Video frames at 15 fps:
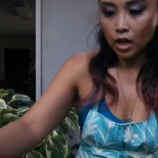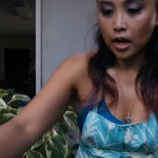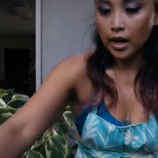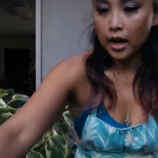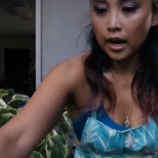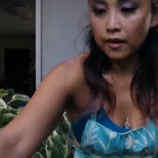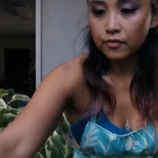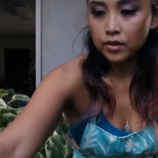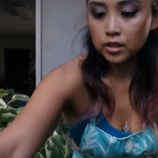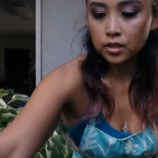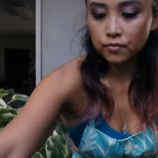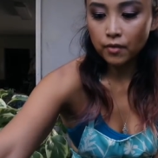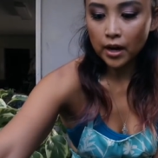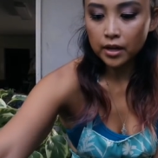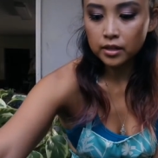I have
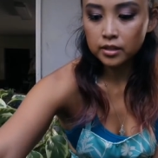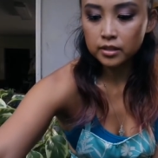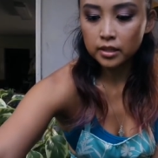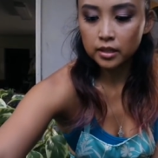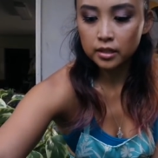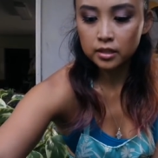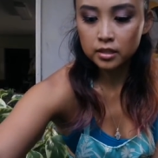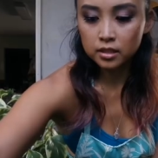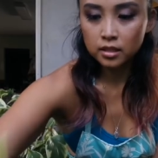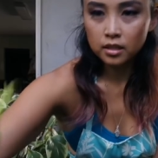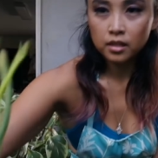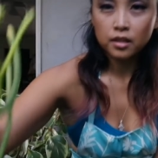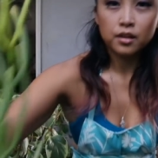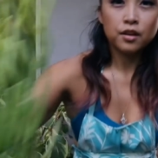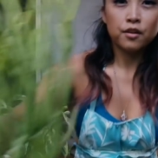these fire sticks
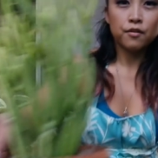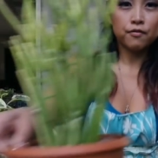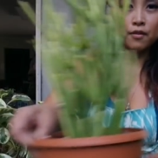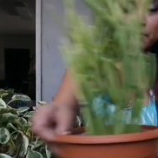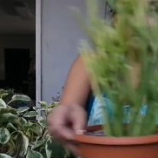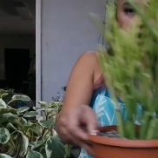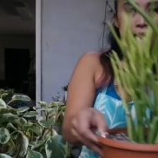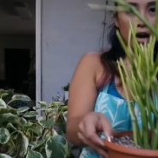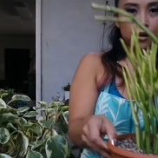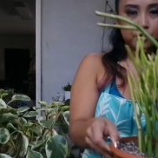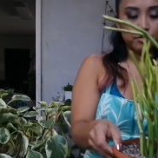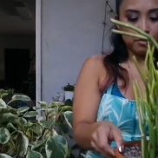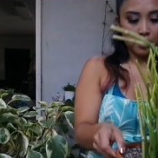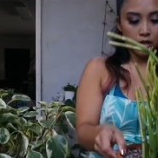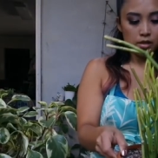from
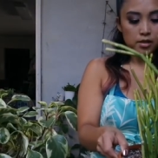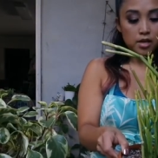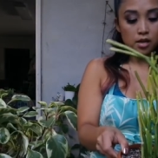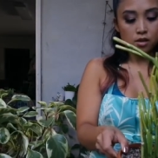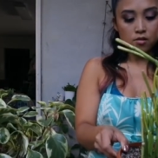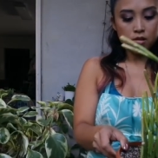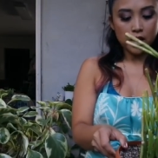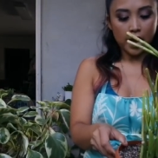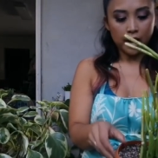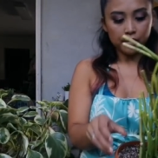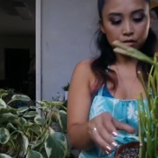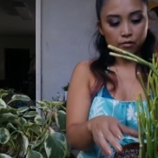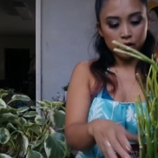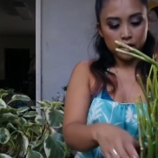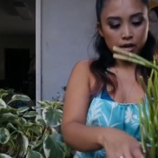Catherine. Thank you,
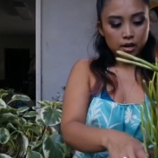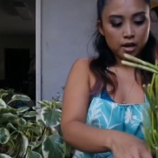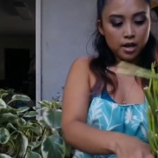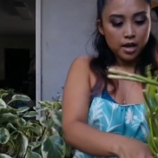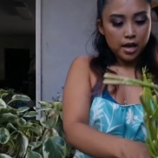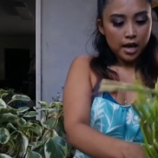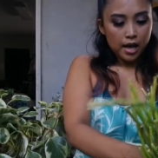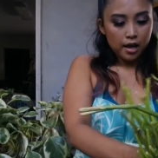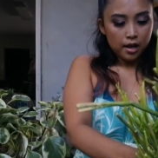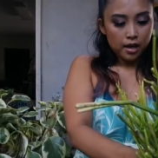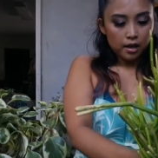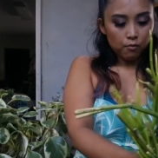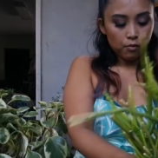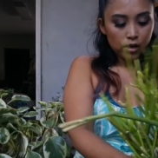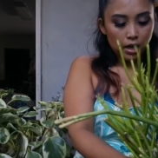Catherine.
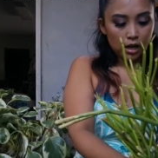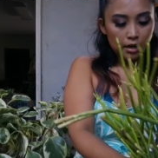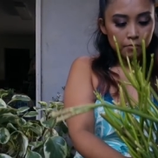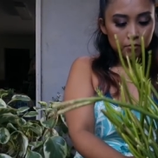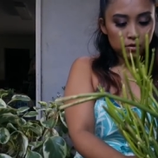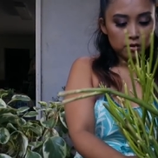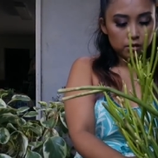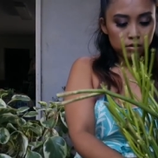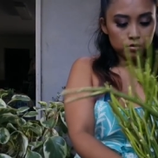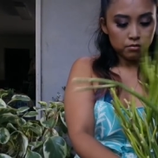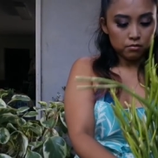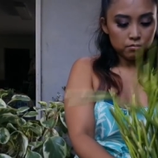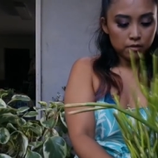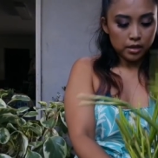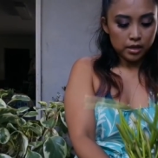And what I'm gonna
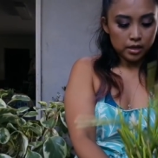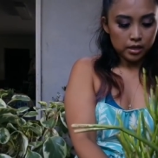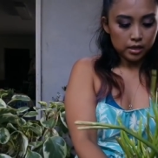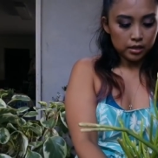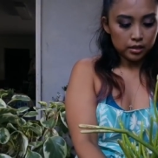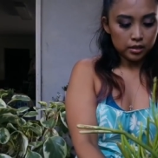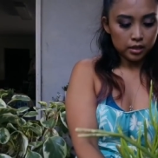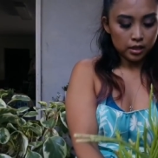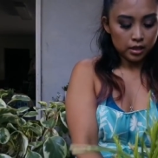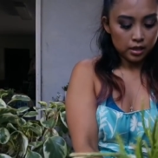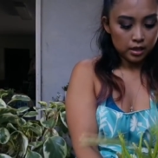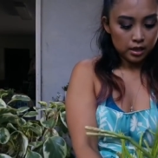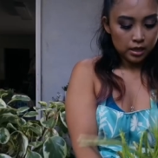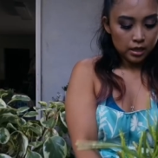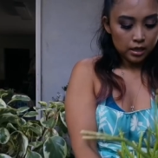do is
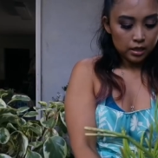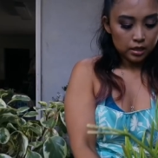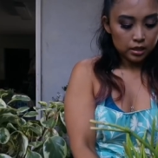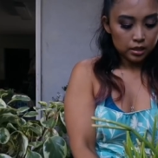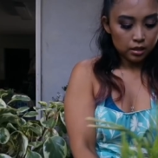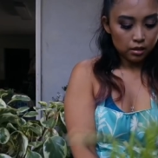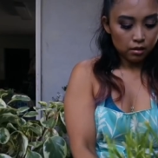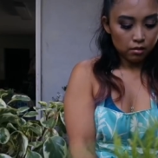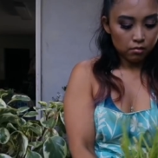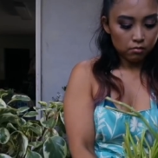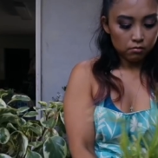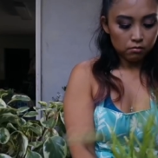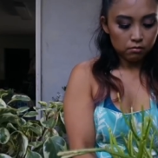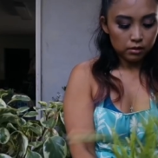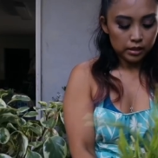
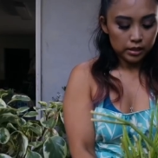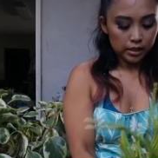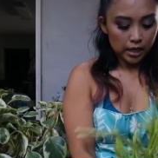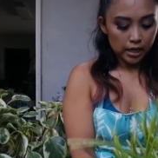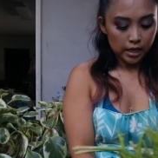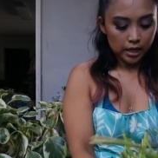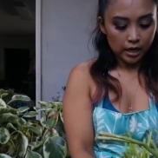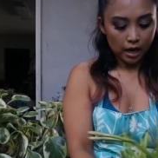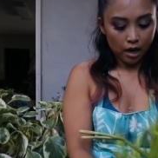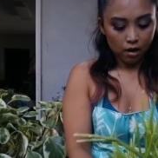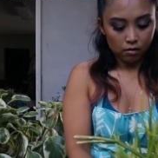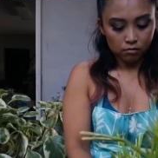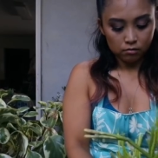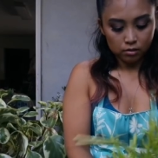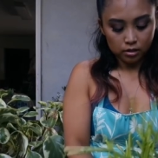slowly take it
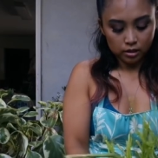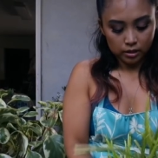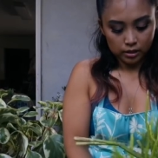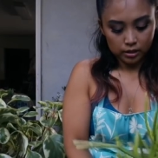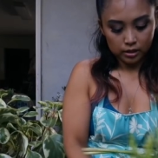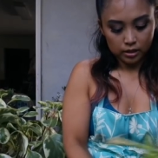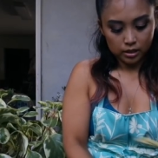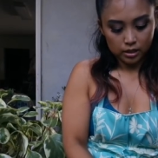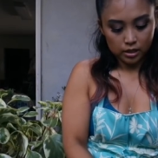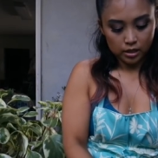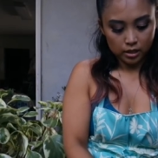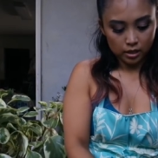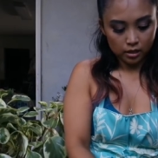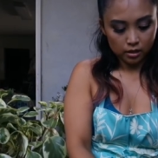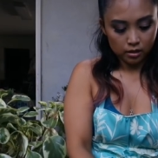out. Let's see
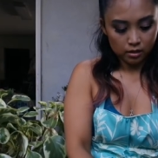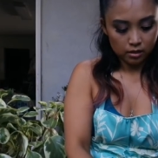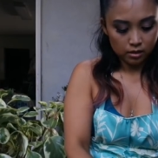here.